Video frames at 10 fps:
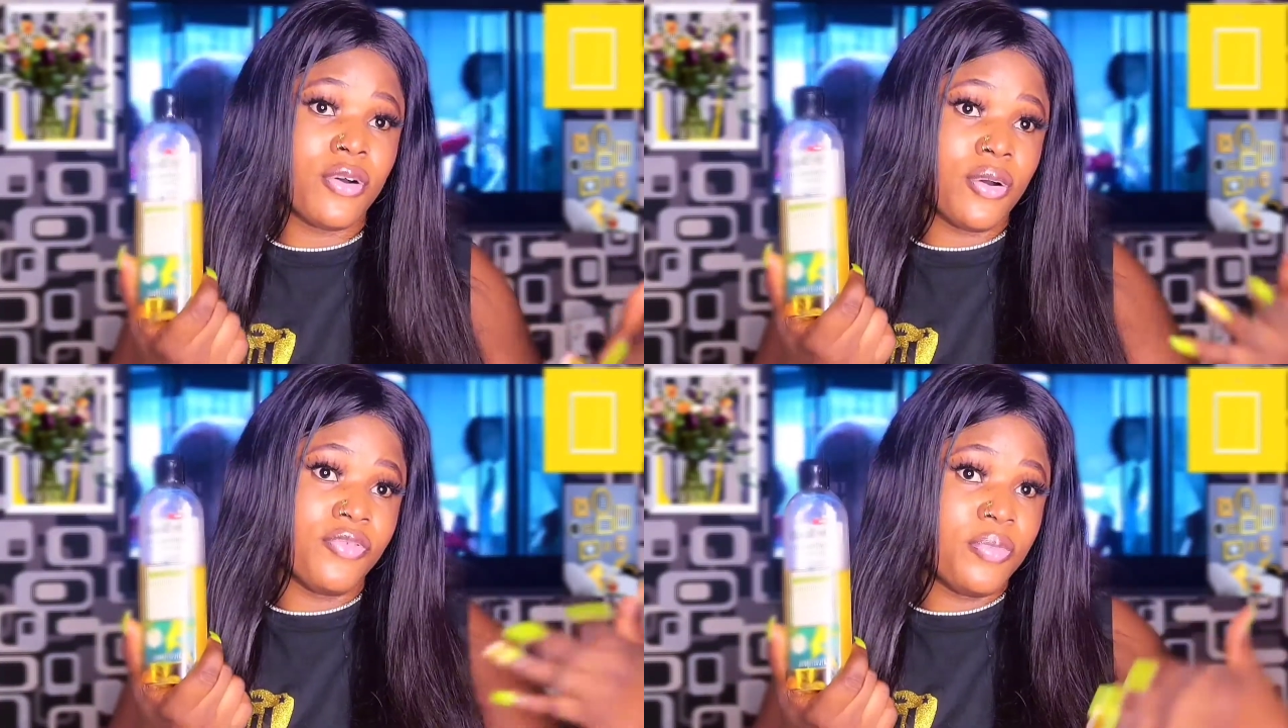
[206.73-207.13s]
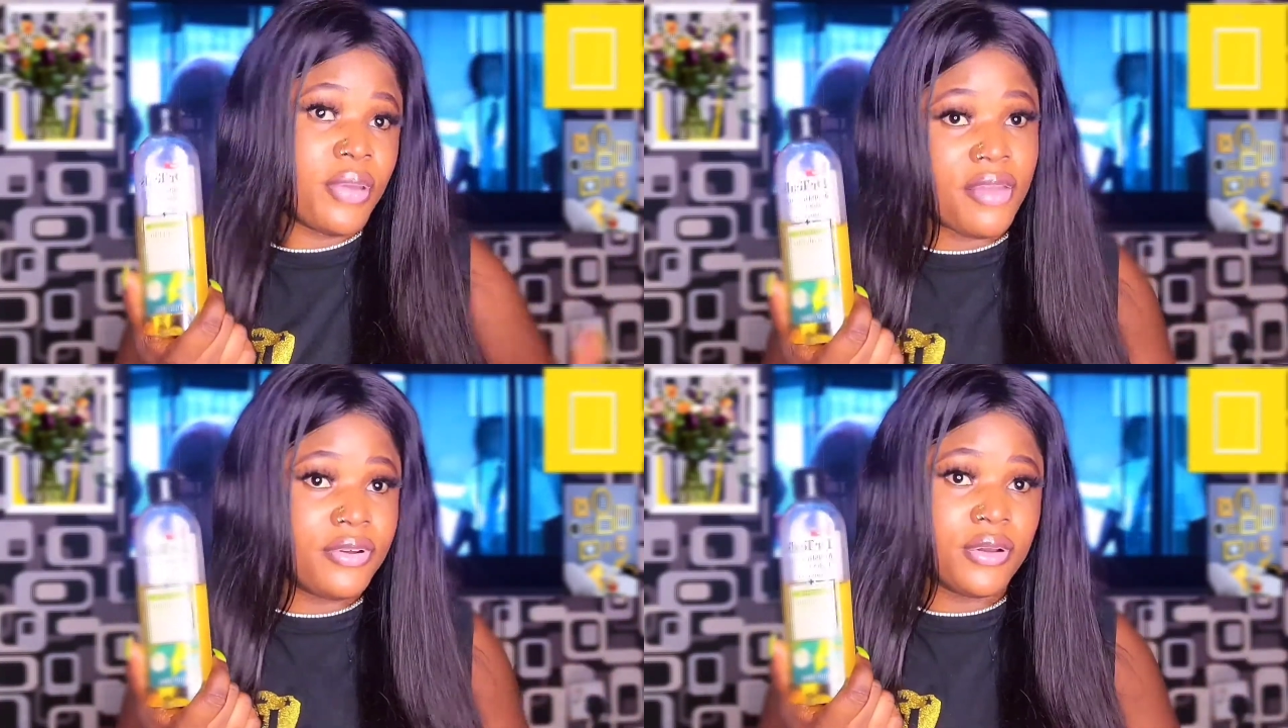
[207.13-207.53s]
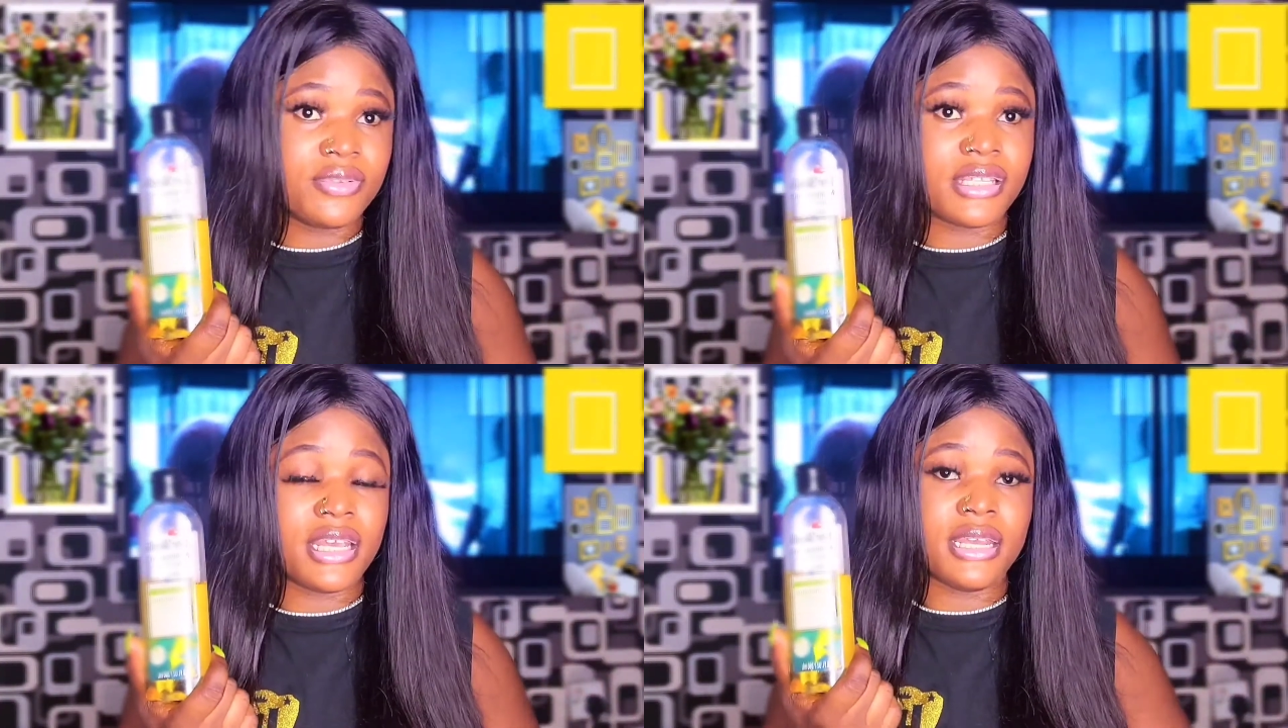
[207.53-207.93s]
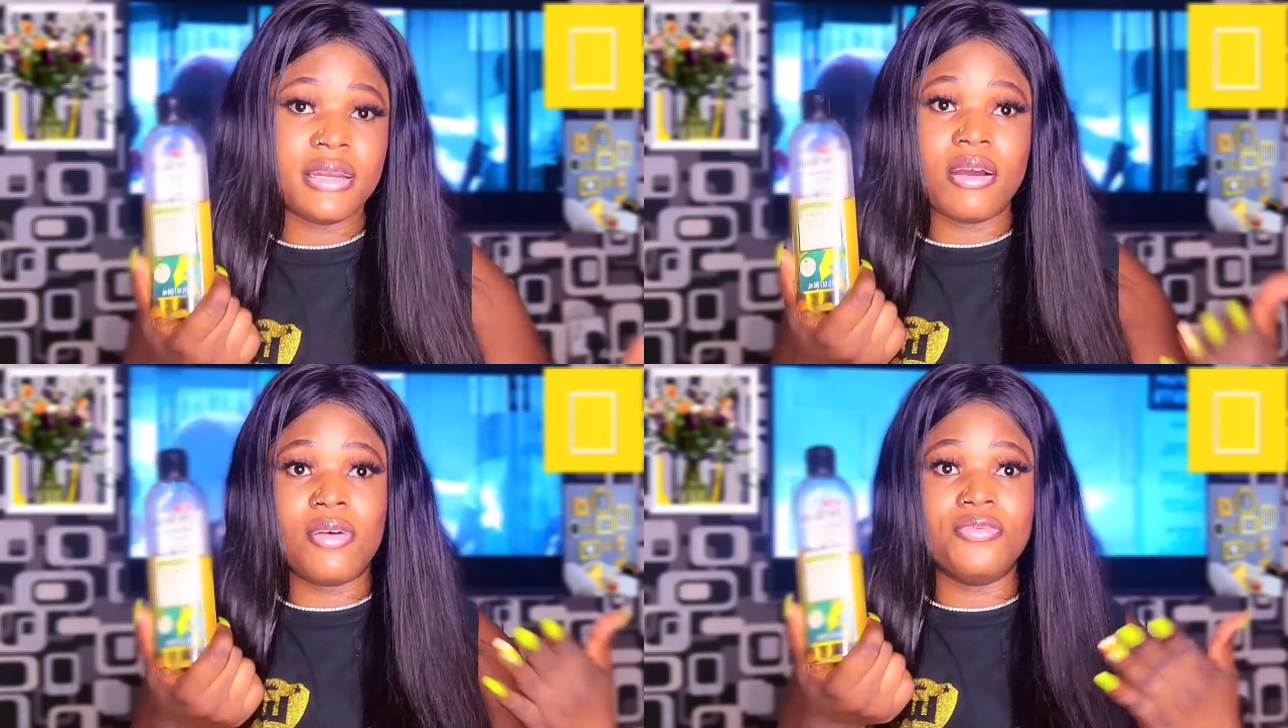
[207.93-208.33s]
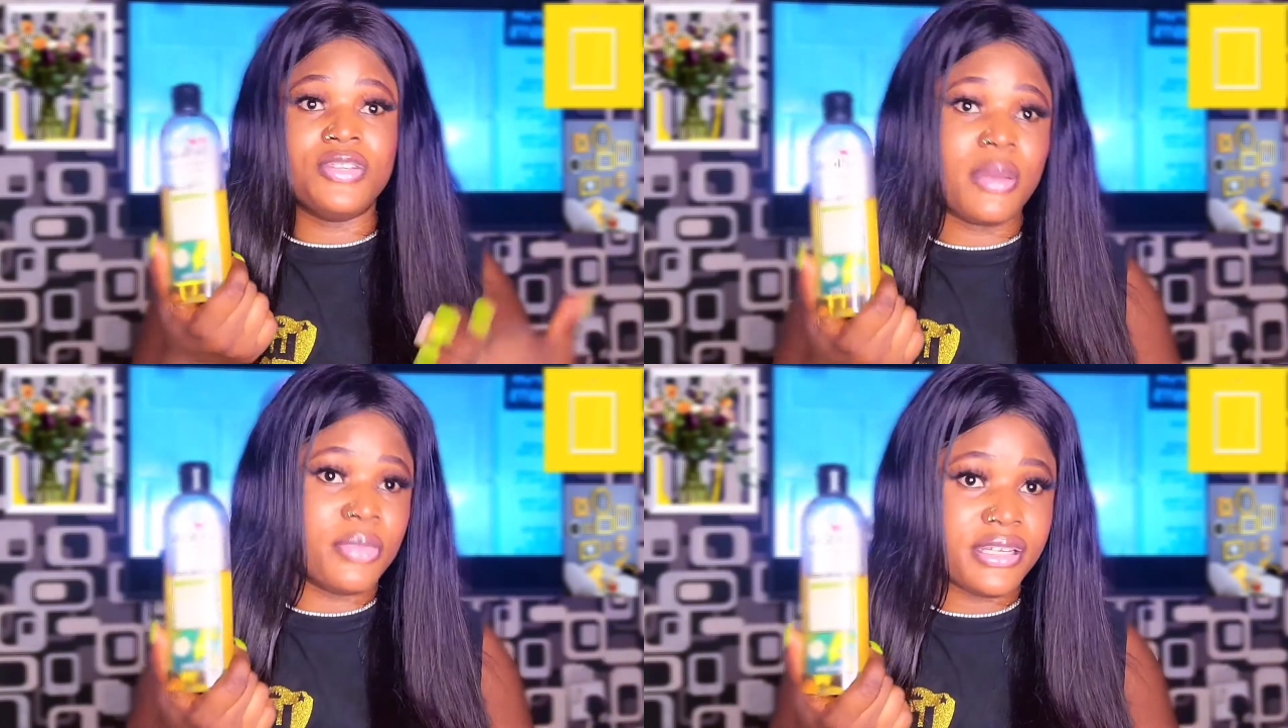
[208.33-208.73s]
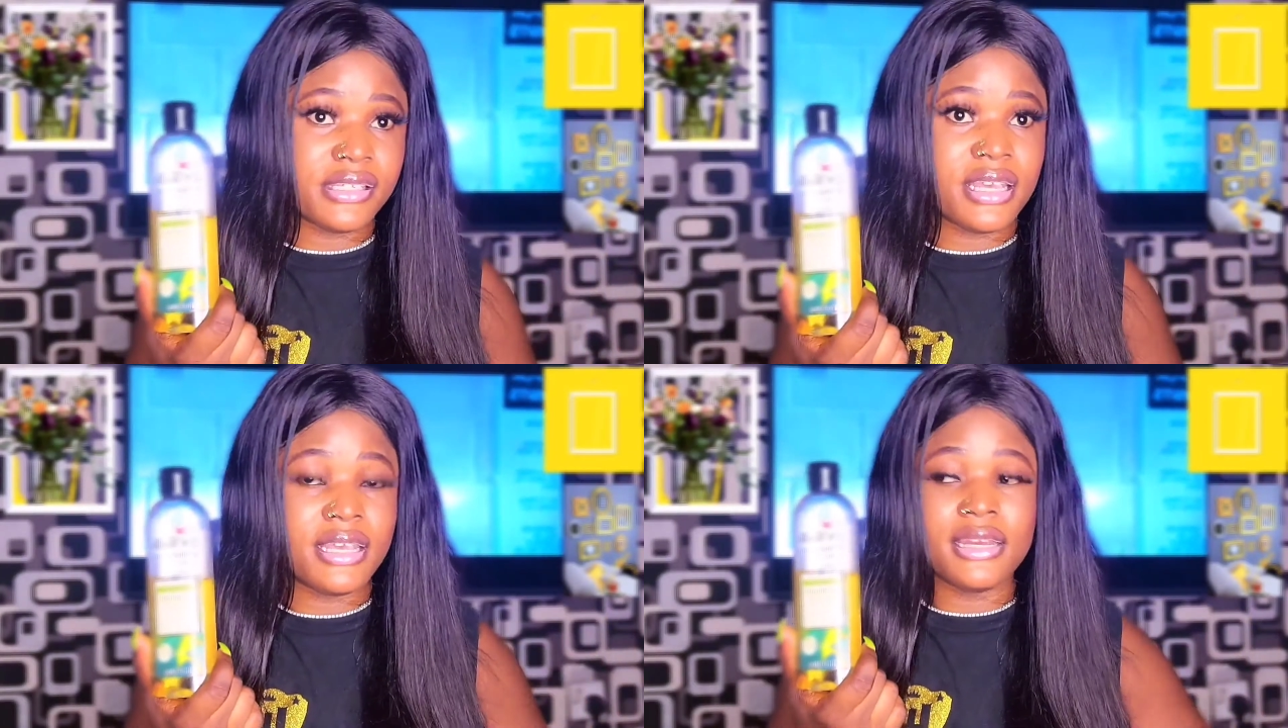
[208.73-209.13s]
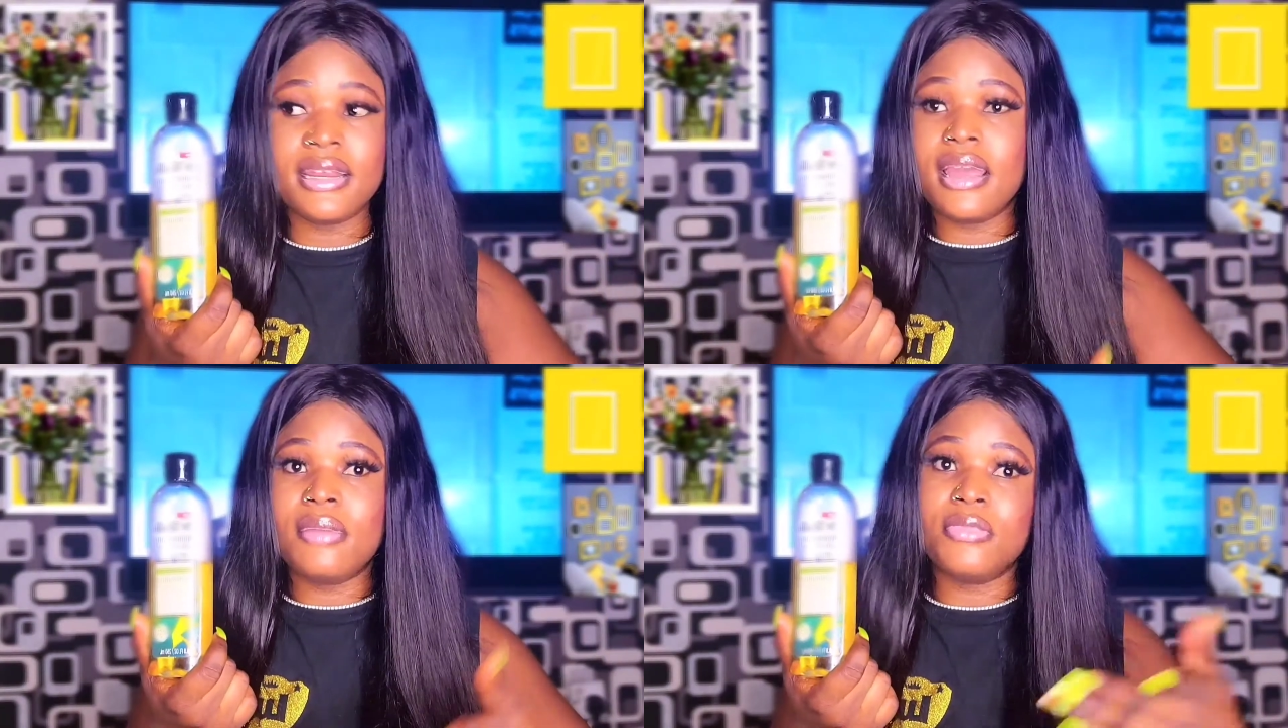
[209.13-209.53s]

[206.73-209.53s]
repairing of skin, of damaged skin,